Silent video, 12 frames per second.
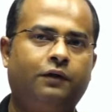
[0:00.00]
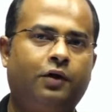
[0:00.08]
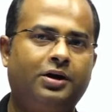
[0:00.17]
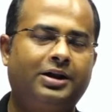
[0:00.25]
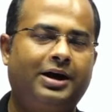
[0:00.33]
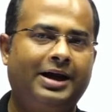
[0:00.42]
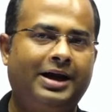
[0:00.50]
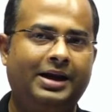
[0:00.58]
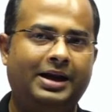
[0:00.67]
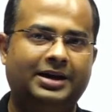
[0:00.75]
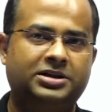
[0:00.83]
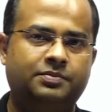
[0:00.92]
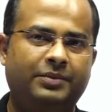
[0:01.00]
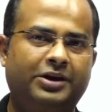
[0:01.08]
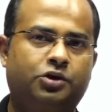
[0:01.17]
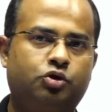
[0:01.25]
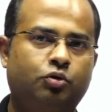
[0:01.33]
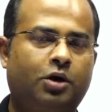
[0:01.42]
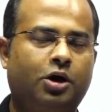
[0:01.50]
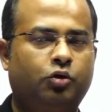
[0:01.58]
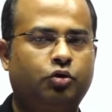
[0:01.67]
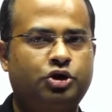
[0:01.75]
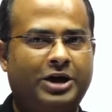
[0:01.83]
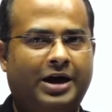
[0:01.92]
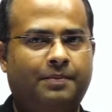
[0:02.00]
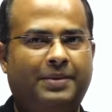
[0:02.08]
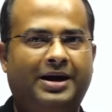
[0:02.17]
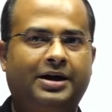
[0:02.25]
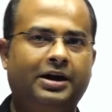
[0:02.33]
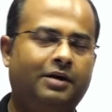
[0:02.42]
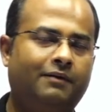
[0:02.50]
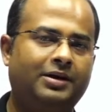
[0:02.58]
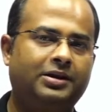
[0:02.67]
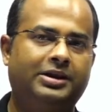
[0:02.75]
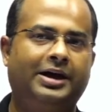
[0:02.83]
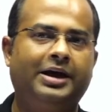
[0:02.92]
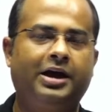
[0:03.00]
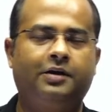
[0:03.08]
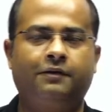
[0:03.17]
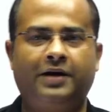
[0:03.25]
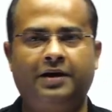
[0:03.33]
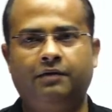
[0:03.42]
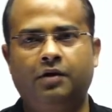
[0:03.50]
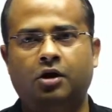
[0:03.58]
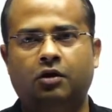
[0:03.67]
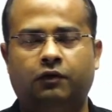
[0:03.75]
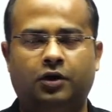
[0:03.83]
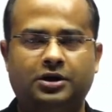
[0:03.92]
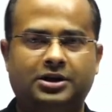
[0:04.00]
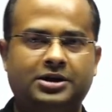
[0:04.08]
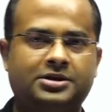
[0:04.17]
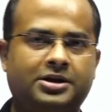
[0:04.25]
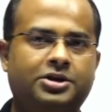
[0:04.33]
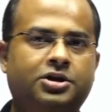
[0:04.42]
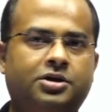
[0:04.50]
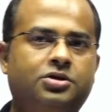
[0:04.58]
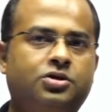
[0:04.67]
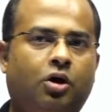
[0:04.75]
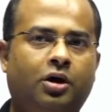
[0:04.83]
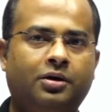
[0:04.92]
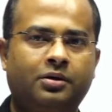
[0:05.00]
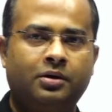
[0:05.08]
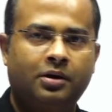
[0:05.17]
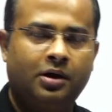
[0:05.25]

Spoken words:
for the day. Let's meet tomorrow sharp at 11, then at 5 for the sessions on